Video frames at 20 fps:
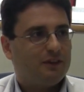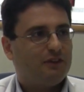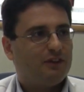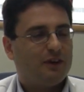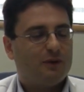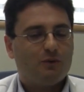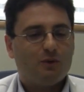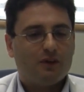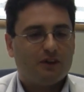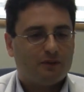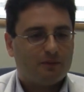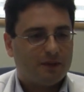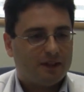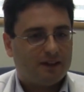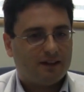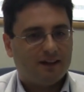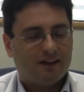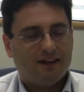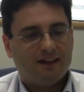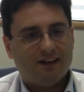different words,
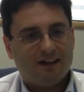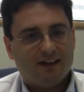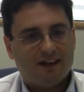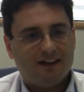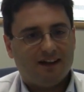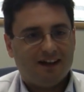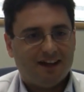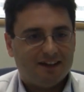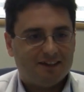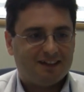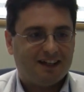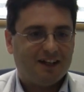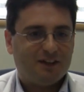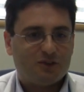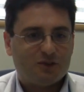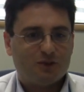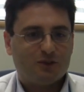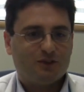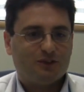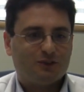but uh, I try
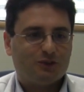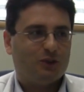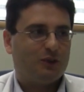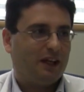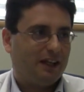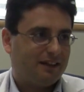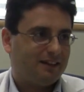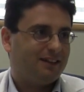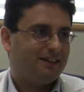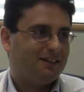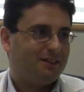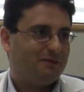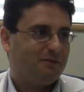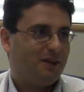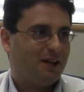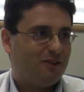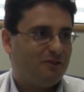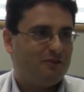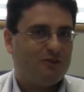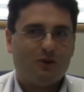to, to get uh,
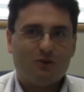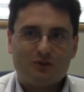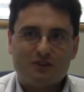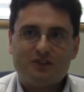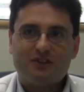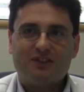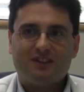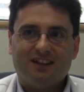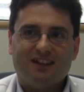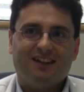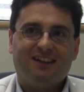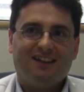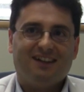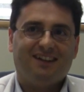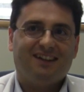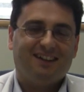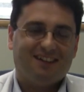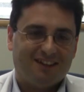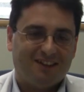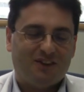my thoughts
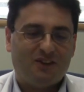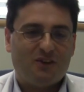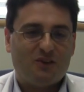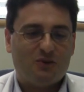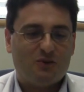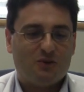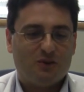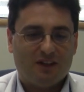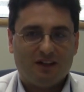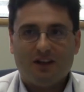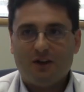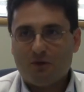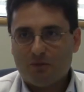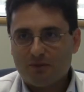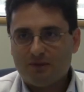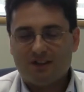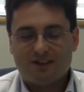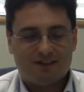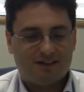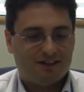uh, through, and I
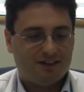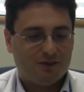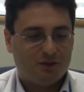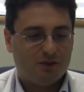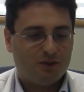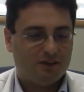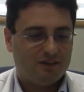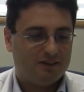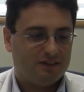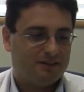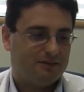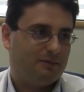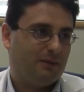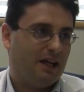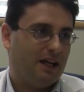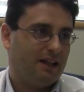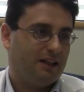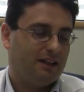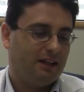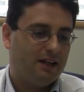hope that uh-huh. you don't
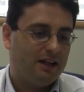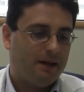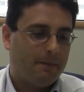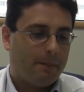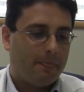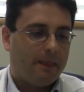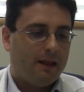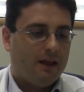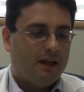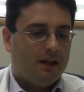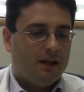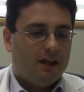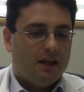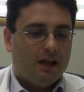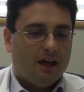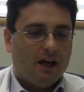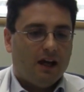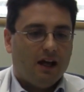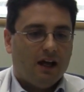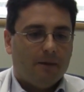mind.
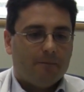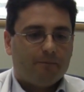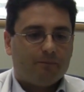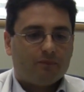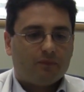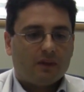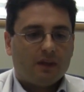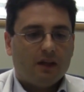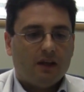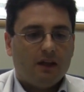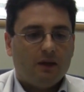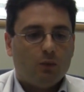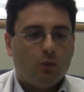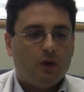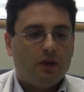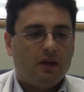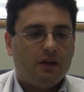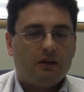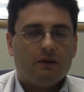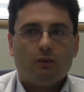Um,
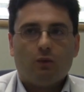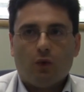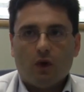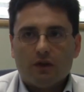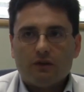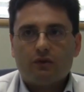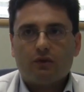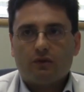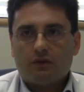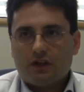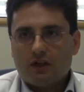we want to